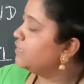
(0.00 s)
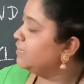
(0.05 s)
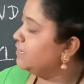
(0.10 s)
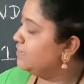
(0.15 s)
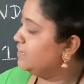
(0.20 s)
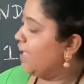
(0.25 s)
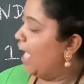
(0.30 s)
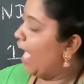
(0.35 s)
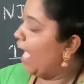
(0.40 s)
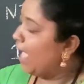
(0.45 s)
the
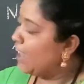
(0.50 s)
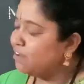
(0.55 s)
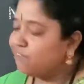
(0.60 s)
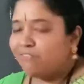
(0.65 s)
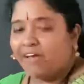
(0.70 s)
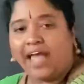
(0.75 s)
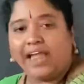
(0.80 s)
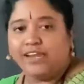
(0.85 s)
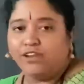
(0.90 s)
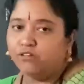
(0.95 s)
tan
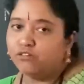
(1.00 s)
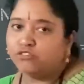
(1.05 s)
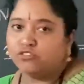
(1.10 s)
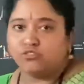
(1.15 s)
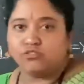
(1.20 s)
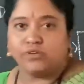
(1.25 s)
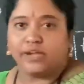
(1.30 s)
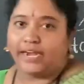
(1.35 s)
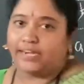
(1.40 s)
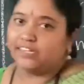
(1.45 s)
values
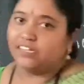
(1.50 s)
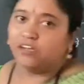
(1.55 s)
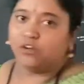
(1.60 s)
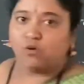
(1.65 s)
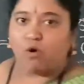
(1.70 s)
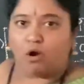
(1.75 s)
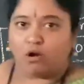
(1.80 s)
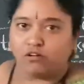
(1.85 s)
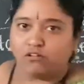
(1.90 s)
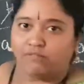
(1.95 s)
to get the
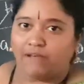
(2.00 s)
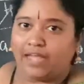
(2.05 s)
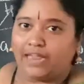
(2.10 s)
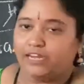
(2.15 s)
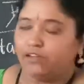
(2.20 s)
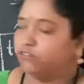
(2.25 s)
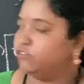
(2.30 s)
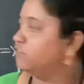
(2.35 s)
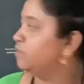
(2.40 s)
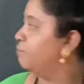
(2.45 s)
cot
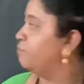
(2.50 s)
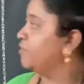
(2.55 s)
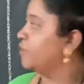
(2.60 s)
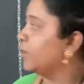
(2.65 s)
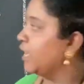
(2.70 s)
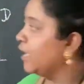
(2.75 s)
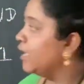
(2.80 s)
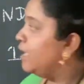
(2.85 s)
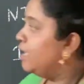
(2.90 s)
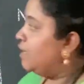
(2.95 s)
values.
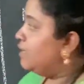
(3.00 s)
Okay.